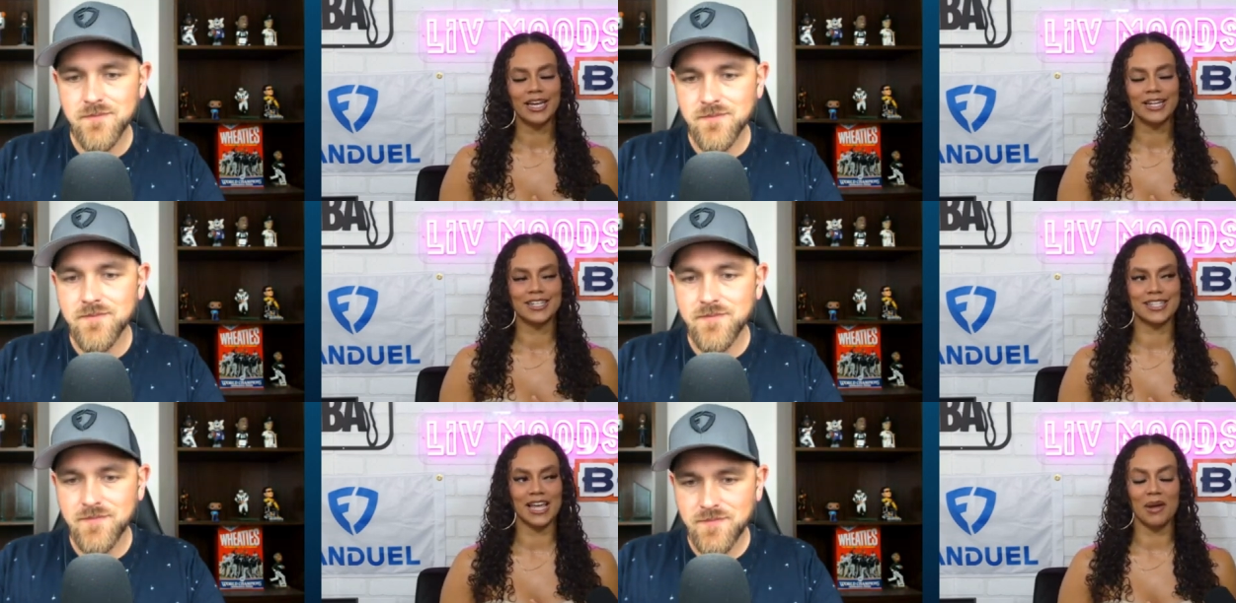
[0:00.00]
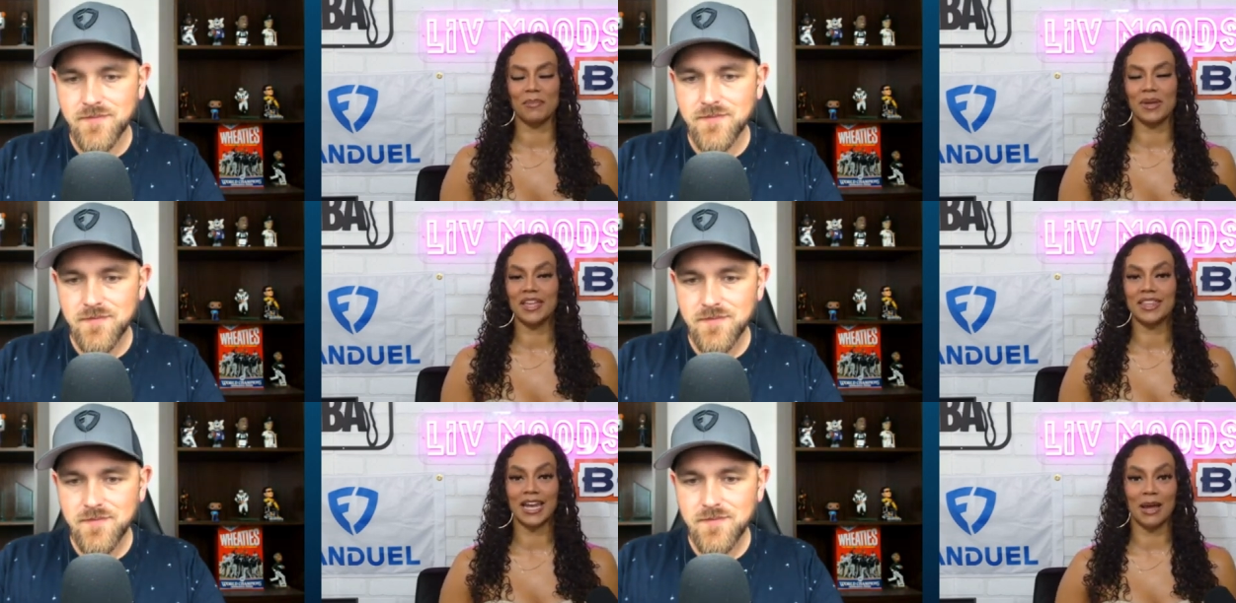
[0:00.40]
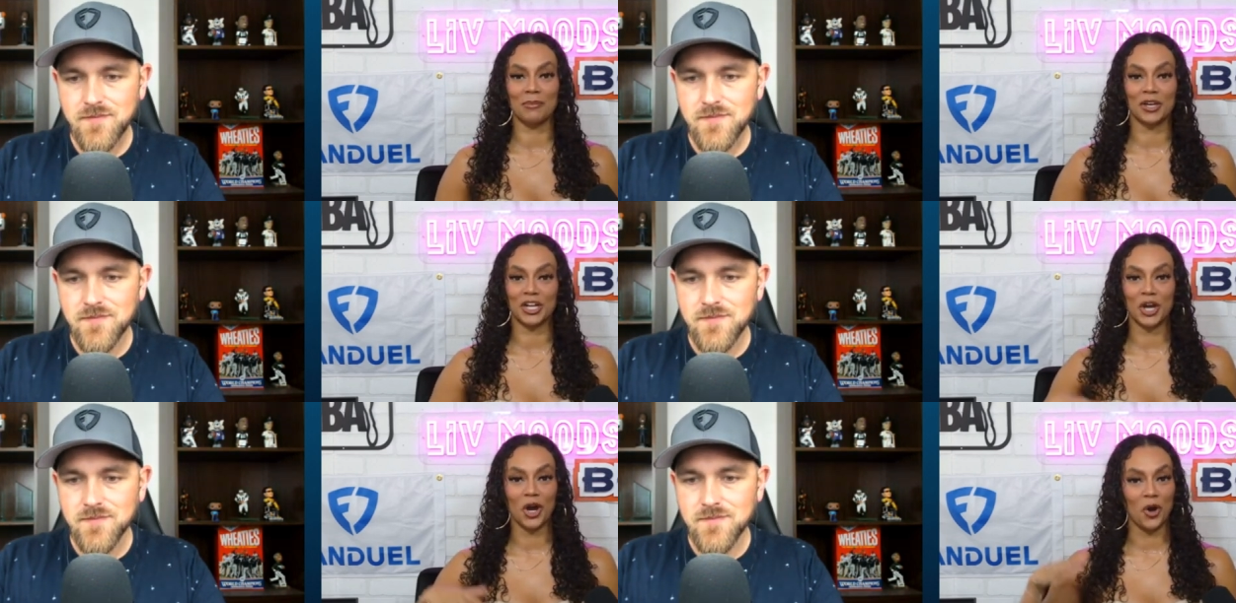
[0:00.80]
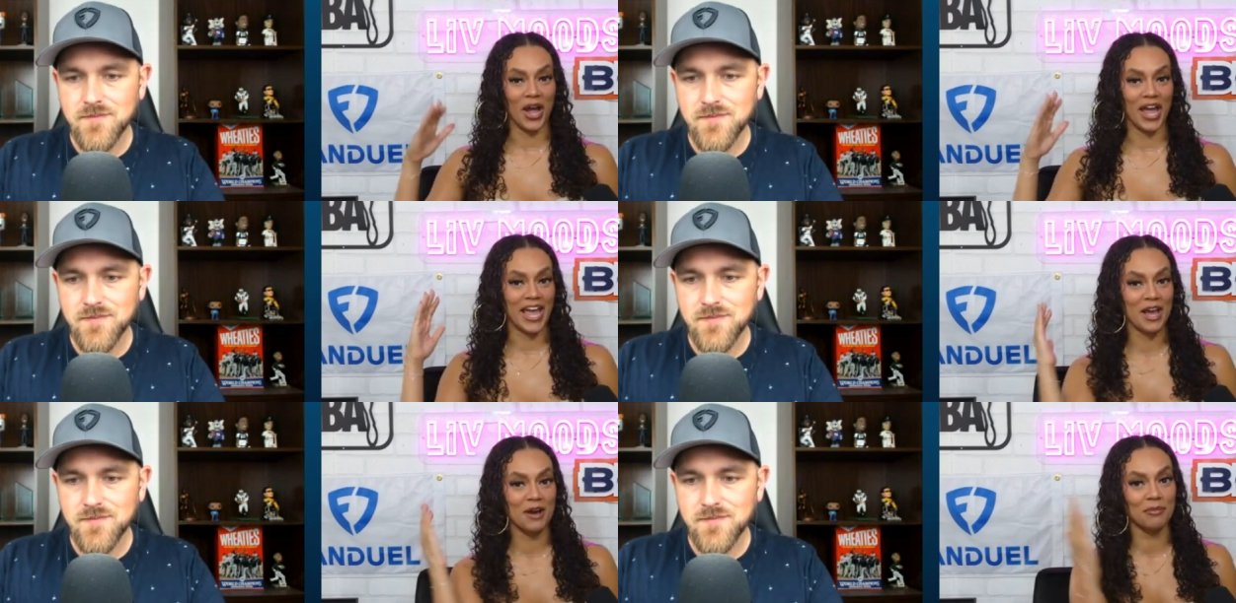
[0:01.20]
Speaker 1: Does that mean that I'm going to go
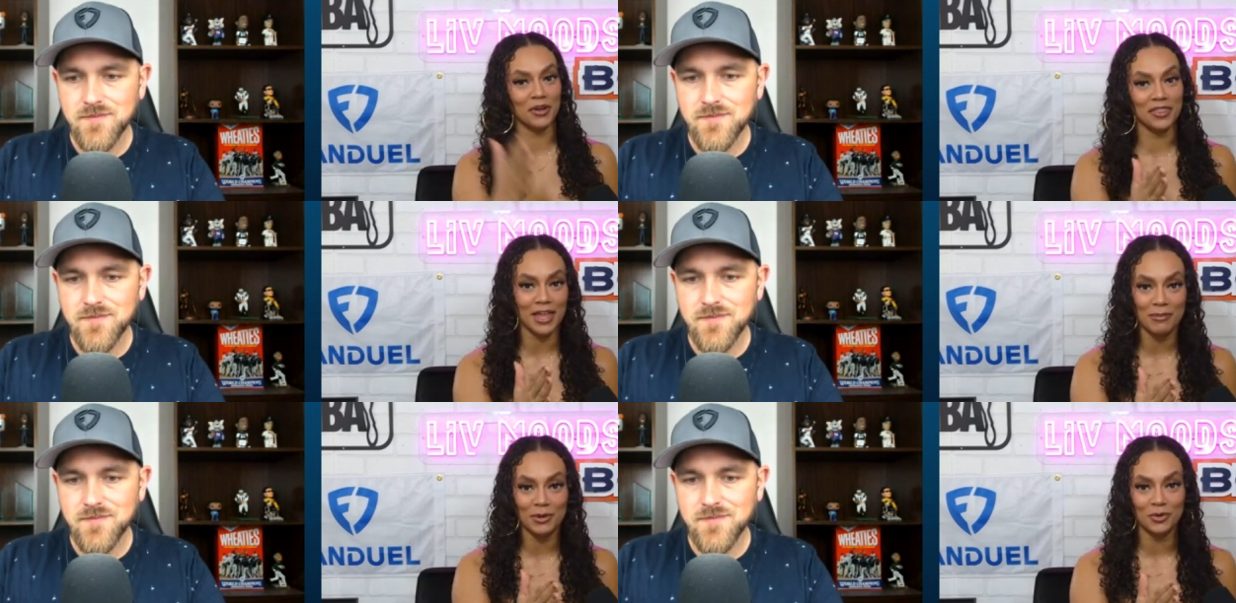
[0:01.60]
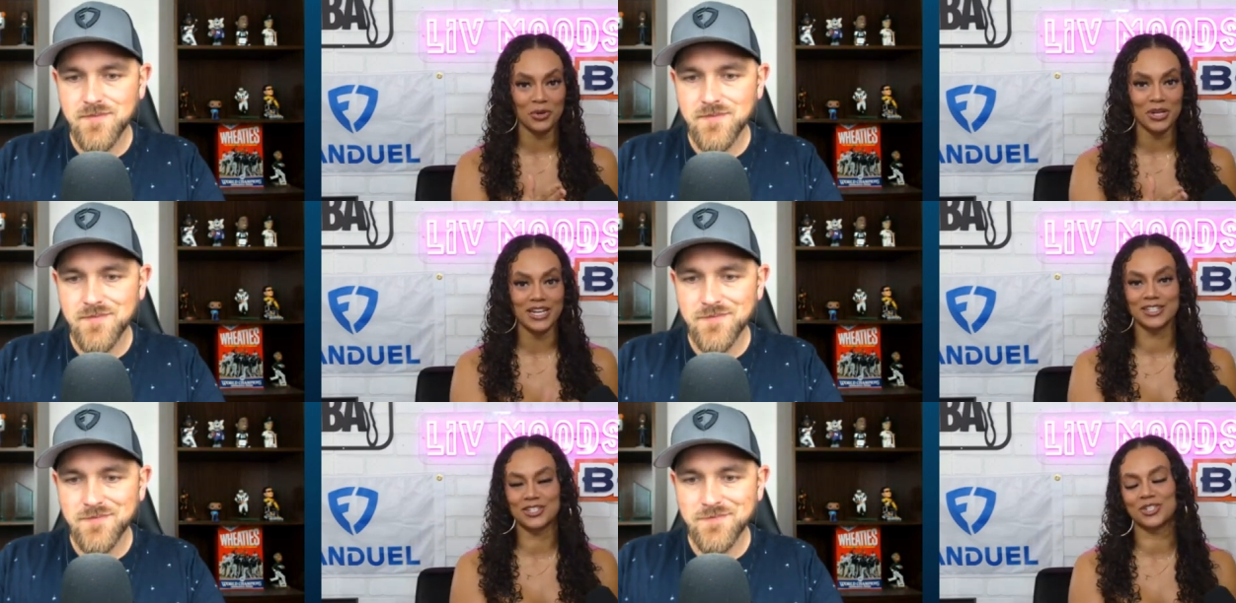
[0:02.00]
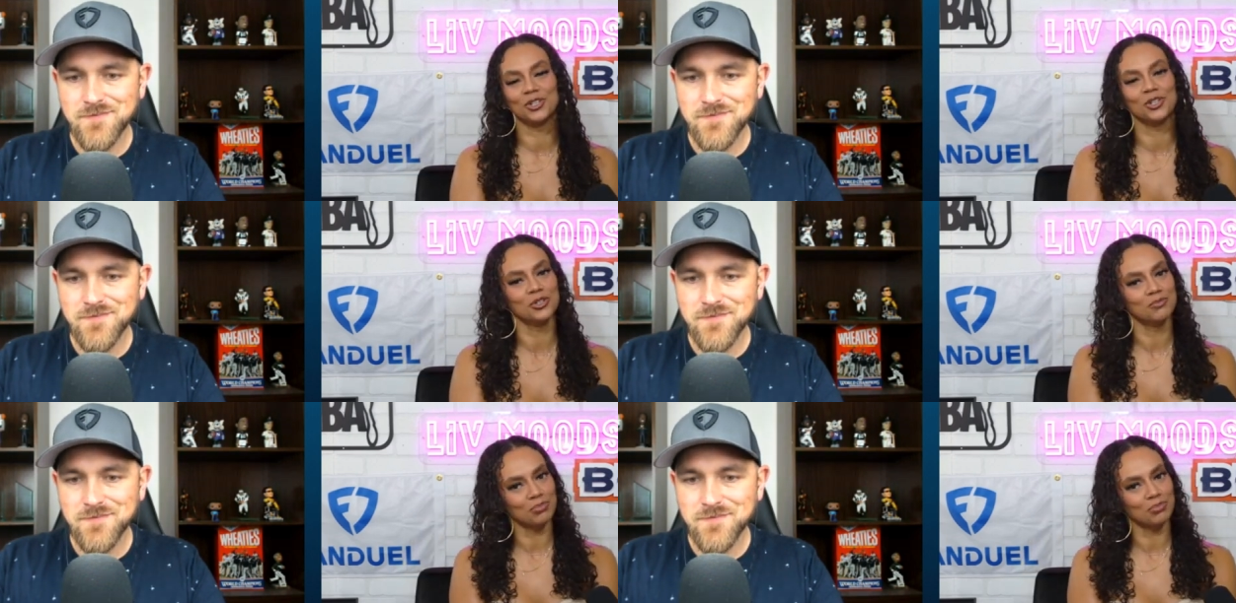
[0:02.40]
hammer them in week two?